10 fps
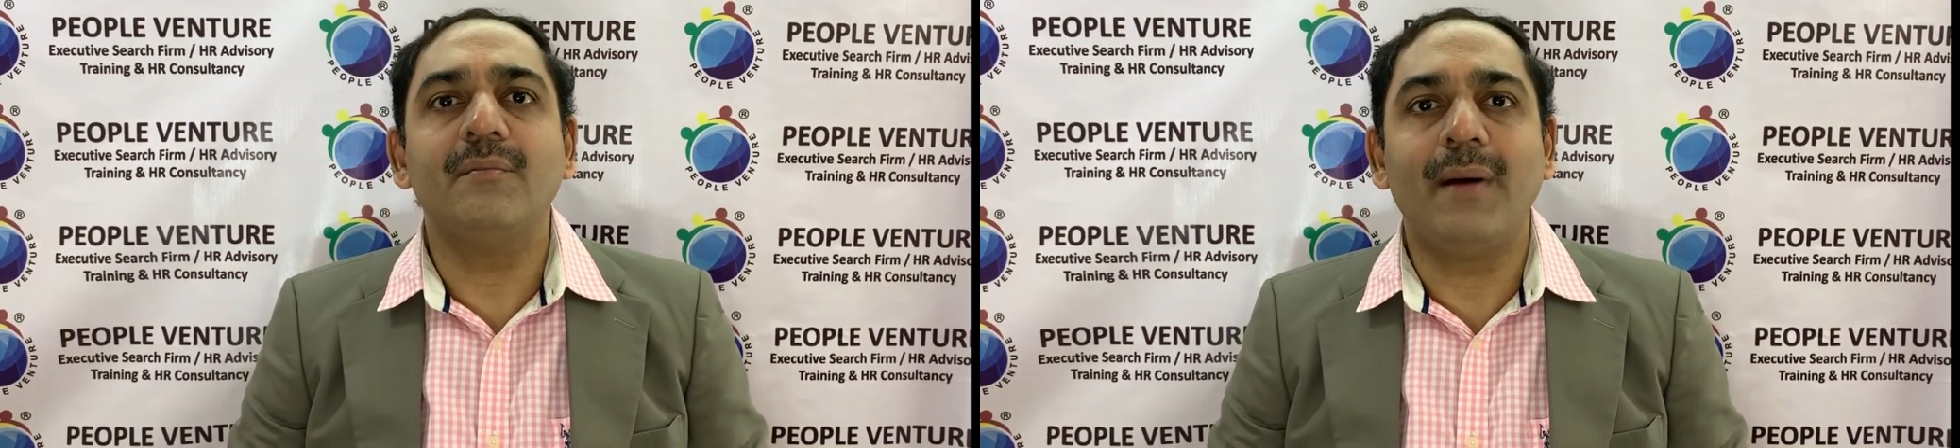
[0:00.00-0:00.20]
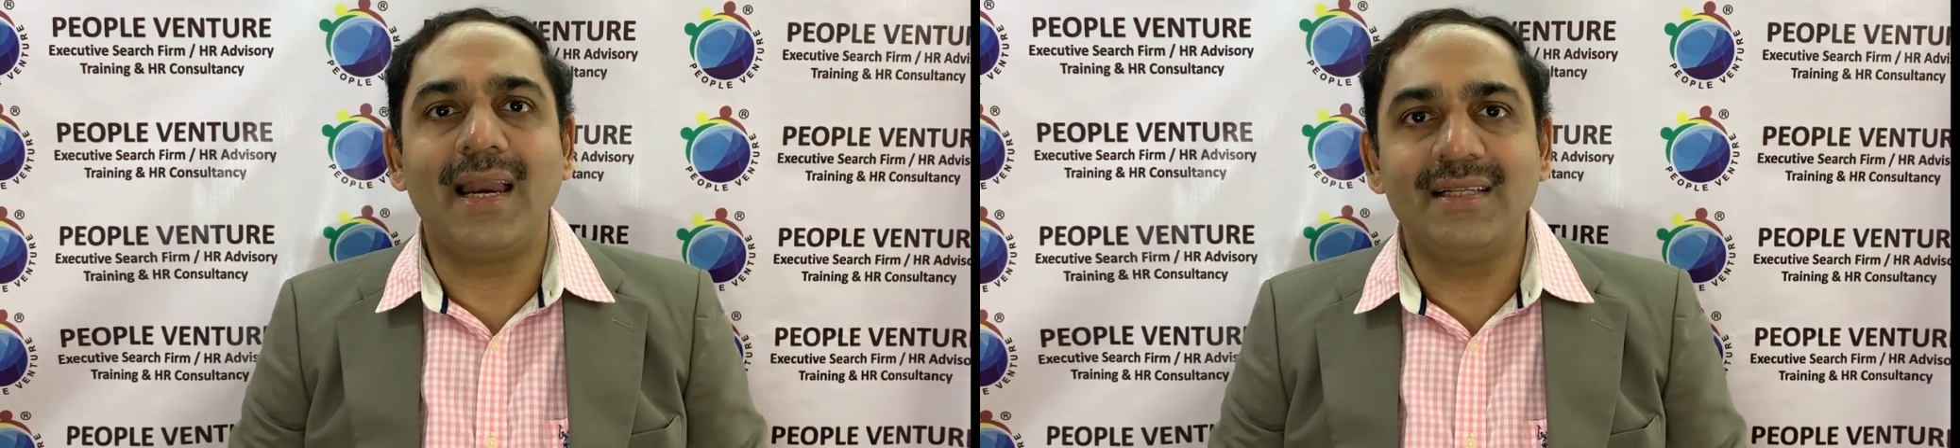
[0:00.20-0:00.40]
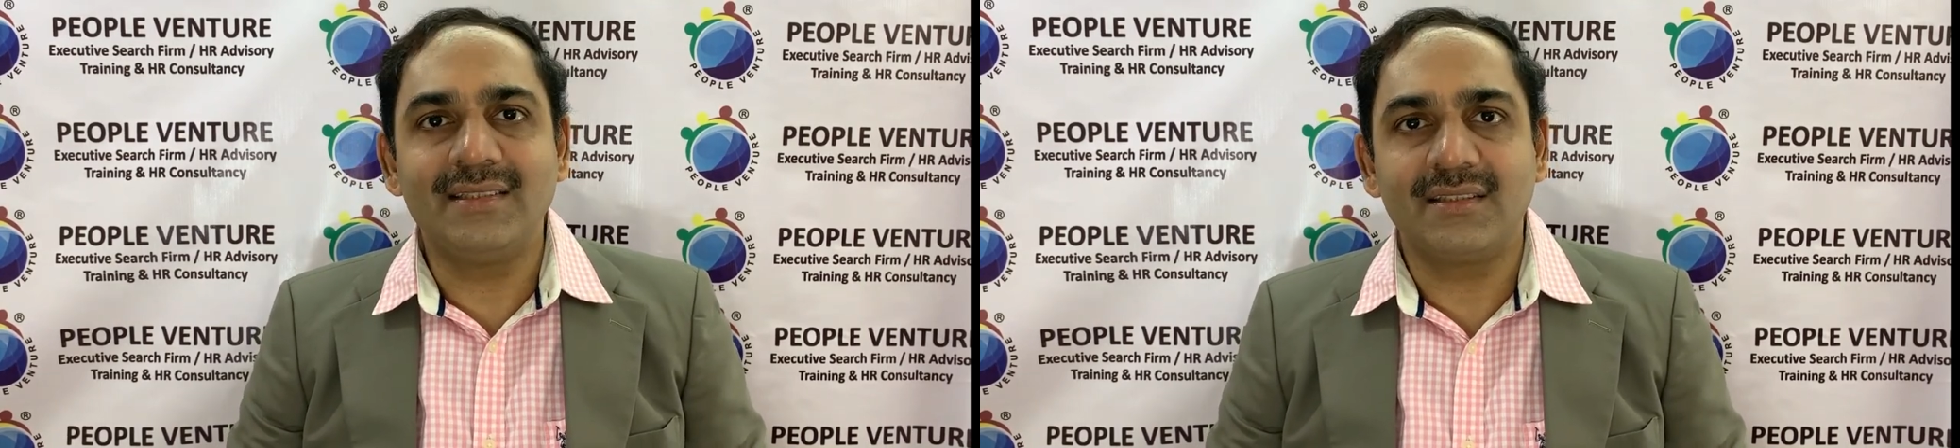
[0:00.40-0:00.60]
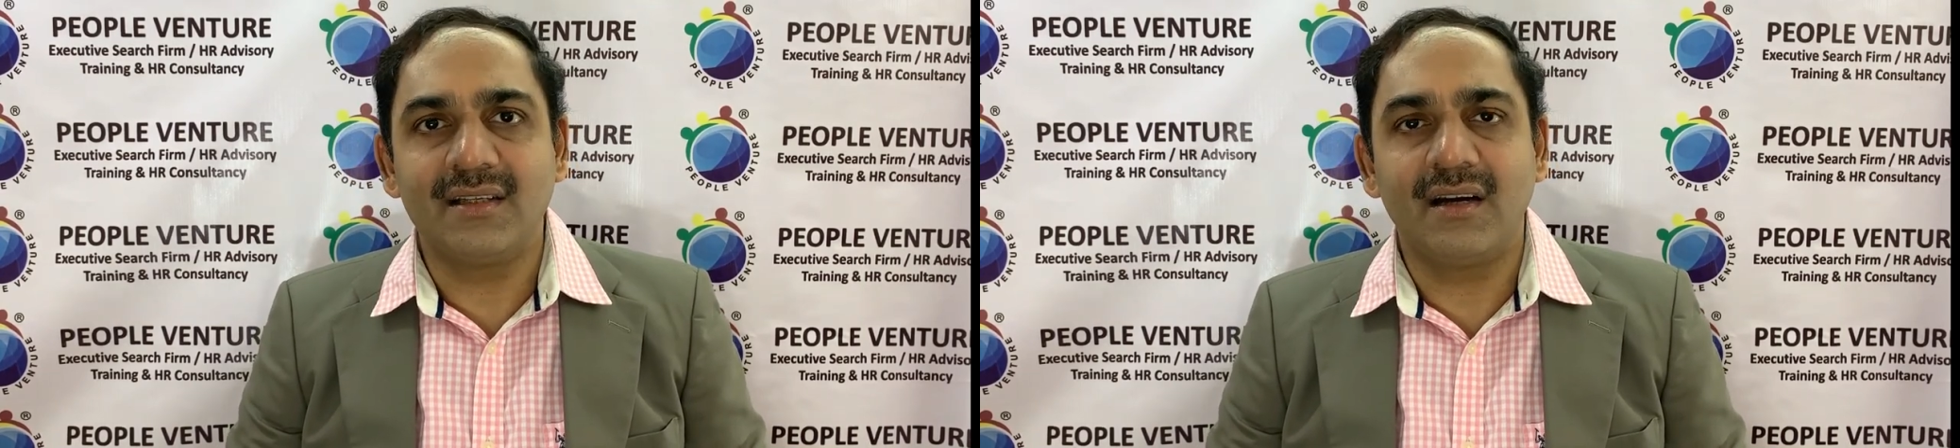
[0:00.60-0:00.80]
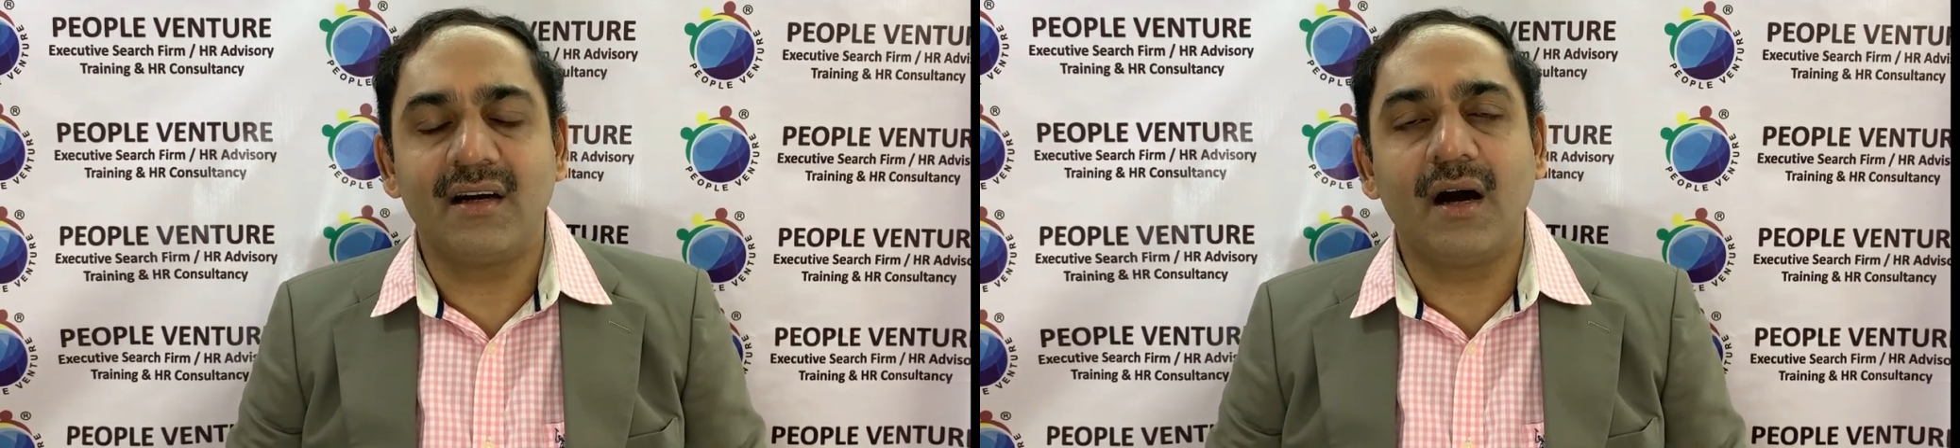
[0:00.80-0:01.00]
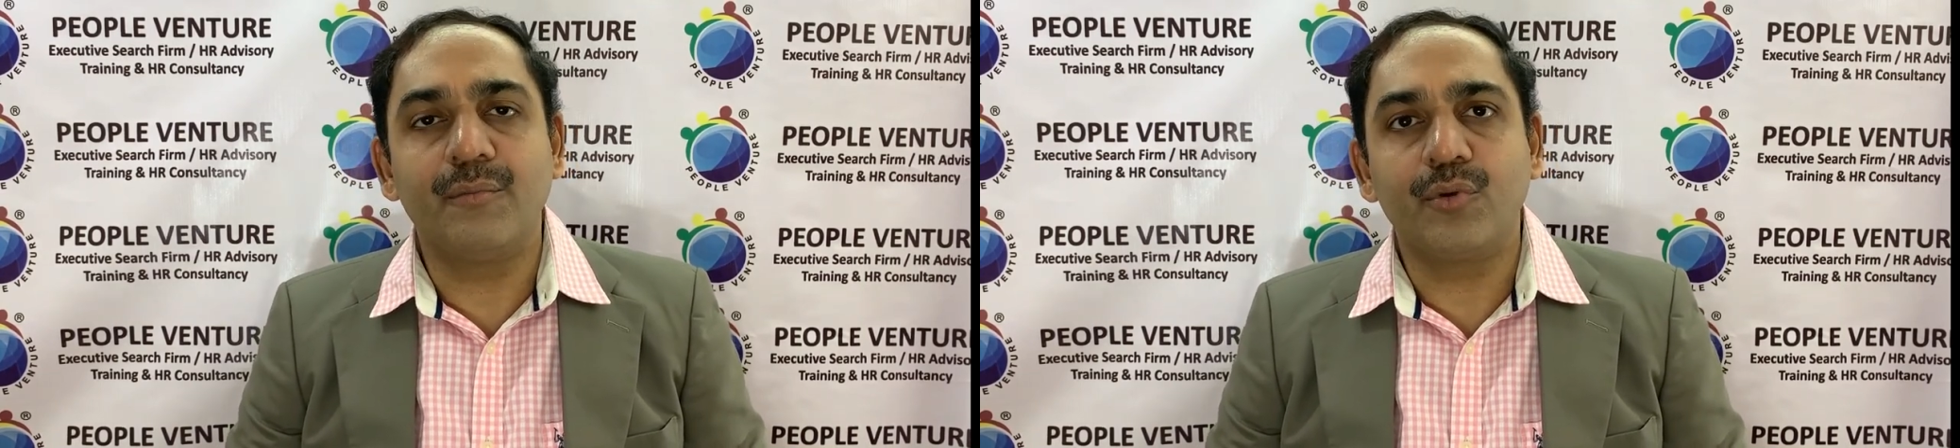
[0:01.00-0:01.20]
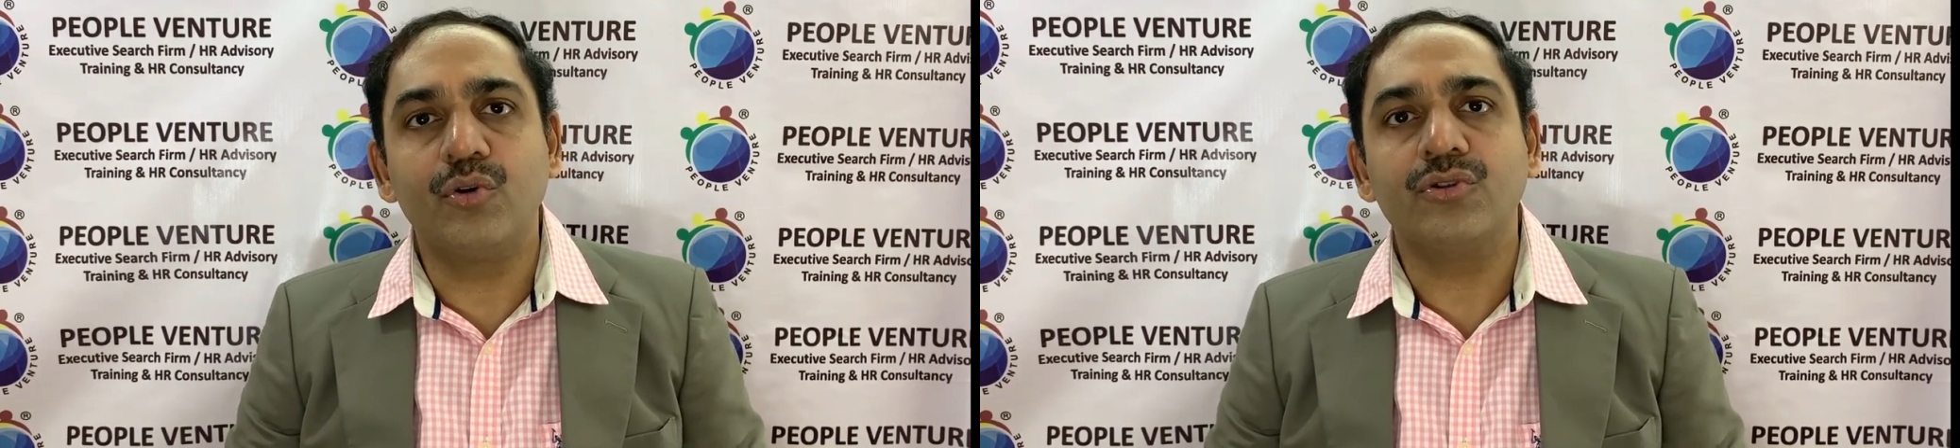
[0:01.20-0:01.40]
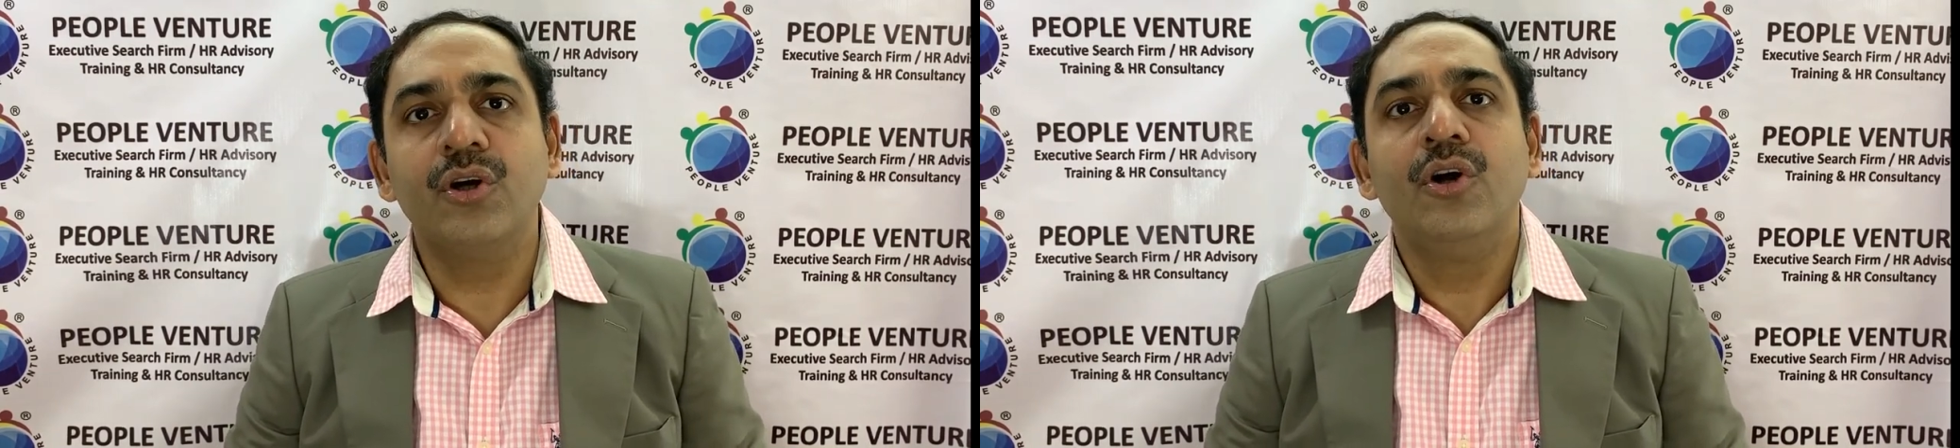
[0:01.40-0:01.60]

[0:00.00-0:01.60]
balanced approach